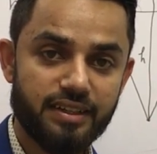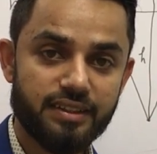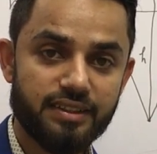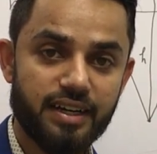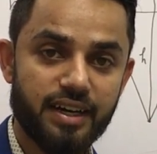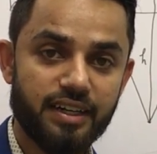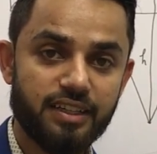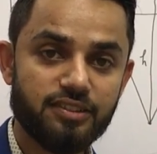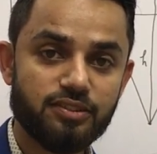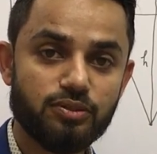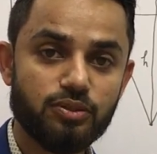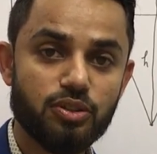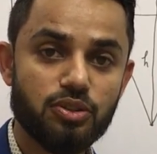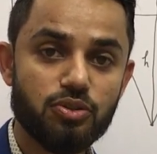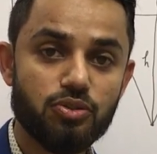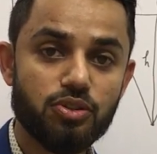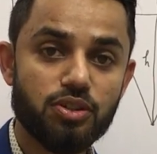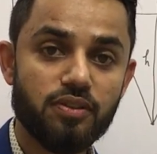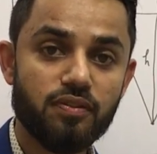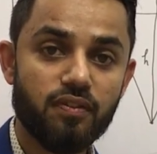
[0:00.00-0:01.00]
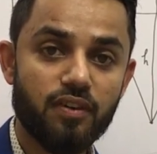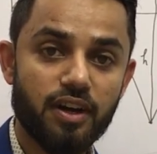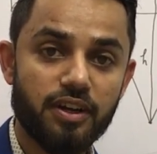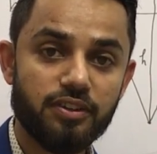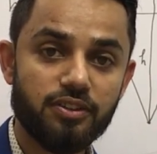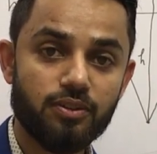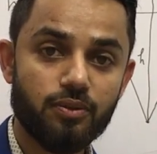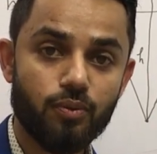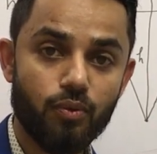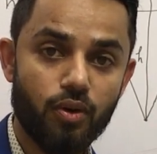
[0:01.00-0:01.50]
that is going to
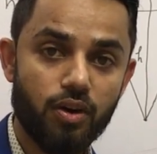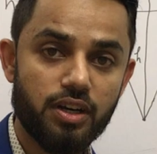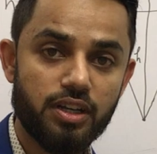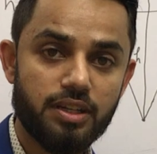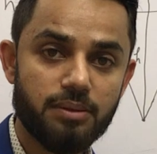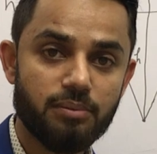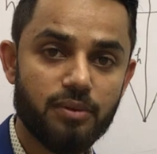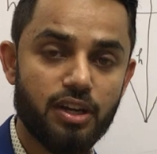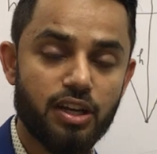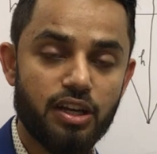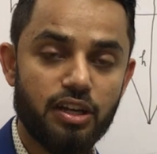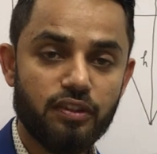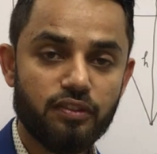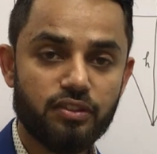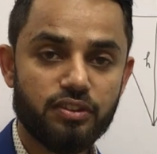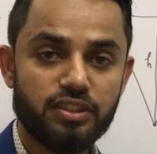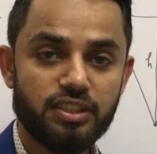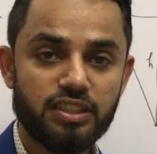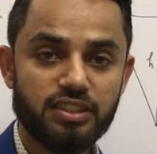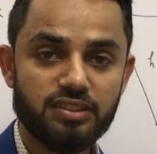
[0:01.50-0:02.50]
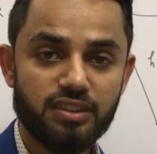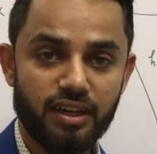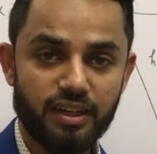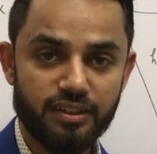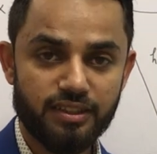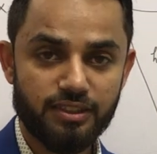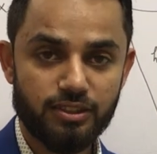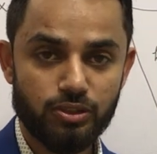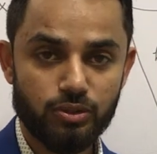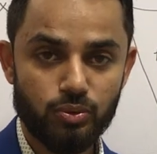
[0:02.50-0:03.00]
define your volume. So these are
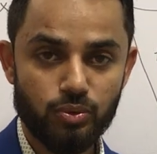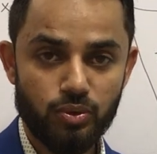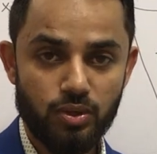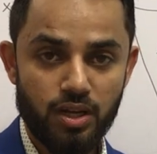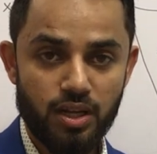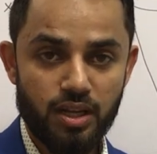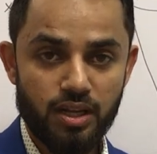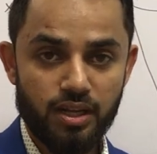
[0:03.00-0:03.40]
the two